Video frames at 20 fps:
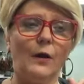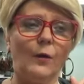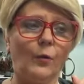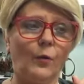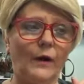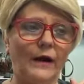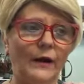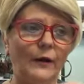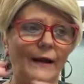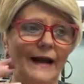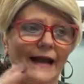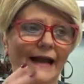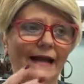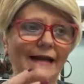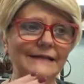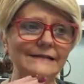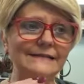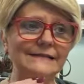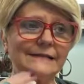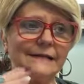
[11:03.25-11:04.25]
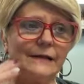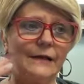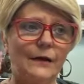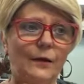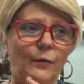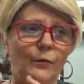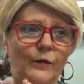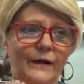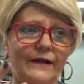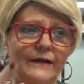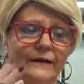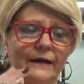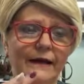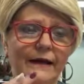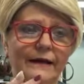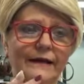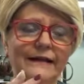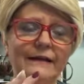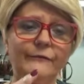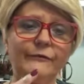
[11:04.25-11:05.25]
Whereas with
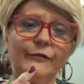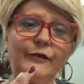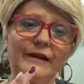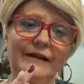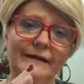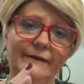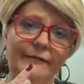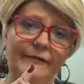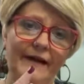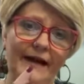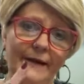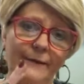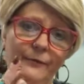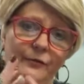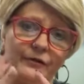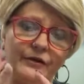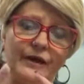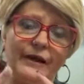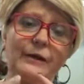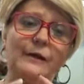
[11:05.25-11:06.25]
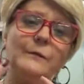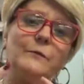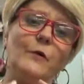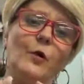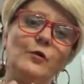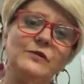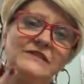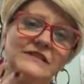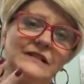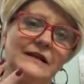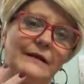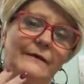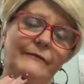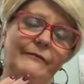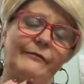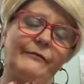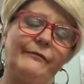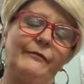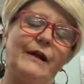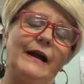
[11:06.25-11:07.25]
the heat-friendly fiber, they most
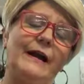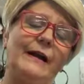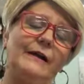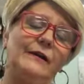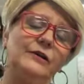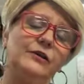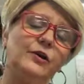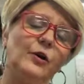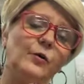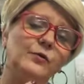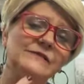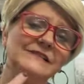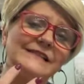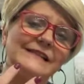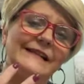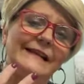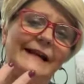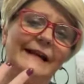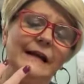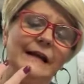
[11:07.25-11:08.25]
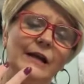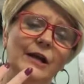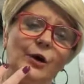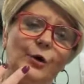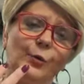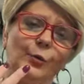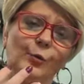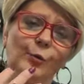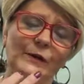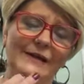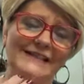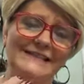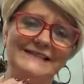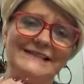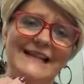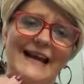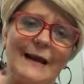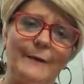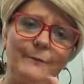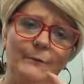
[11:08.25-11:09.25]
closely
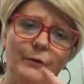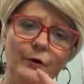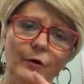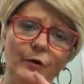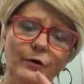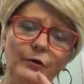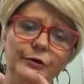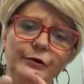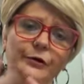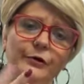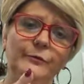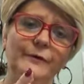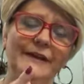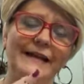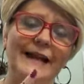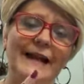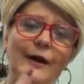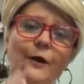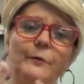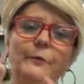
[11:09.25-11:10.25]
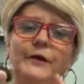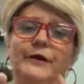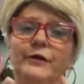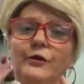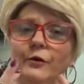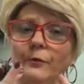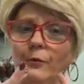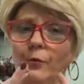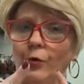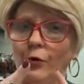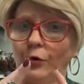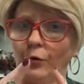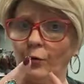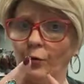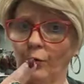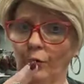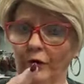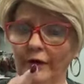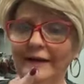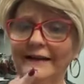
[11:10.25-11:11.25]
resemble human hair, but they're more
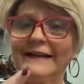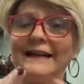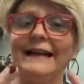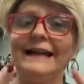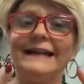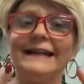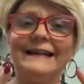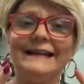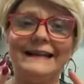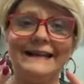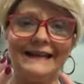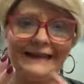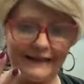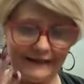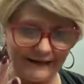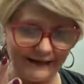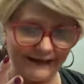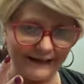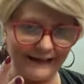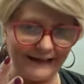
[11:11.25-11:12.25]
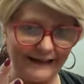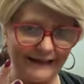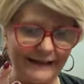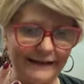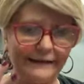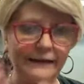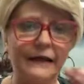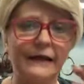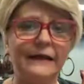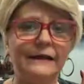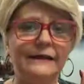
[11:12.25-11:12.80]
work. They need the heat.